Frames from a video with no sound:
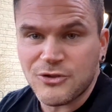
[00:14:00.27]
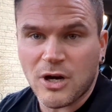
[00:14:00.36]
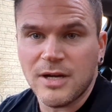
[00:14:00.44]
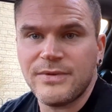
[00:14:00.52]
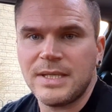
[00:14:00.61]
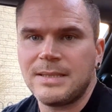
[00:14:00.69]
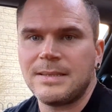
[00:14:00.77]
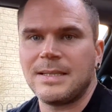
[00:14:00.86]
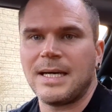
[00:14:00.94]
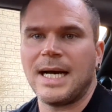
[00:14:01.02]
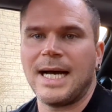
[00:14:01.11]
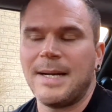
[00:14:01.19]
driver,
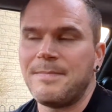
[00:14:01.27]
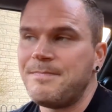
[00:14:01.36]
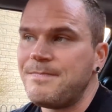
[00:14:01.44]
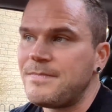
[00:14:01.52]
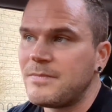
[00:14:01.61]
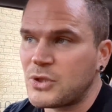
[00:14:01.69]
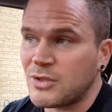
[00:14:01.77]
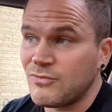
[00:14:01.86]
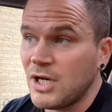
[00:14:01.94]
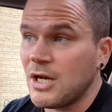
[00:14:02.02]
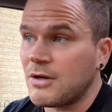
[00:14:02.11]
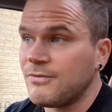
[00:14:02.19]
which
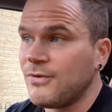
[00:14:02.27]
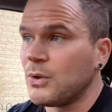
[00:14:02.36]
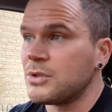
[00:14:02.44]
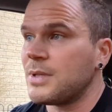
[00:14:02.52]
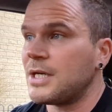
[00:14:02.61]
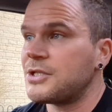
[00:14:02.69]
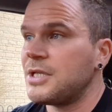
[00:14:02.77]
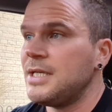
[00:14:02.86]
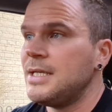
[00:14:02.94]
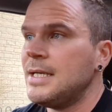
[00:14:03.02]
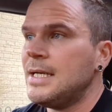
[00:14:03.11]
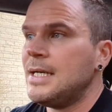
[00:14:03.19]
I'm really looking forward to,
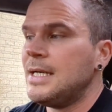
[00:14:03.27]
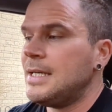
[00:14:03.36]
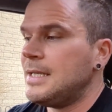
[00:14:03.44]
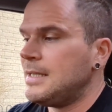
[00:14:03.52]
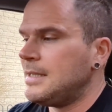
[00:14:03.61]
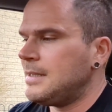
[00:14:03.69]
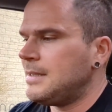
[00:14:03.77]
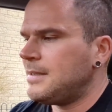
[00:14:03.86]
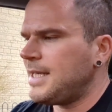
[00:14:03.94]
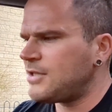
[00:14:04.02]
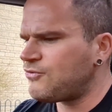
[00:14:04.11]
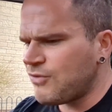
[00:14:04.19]
actually.
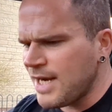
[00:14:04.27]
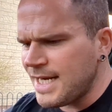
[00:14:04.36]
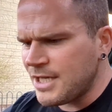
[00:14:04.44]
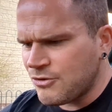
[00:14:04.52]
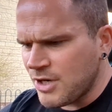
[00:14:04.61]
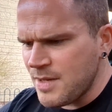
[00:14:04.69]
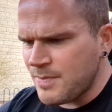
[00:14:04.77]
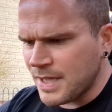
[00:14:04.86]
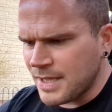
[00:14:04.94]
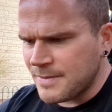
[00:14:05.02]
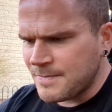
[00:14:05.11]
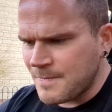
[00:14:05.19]
It's really
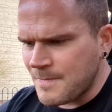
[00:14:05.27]
creeping.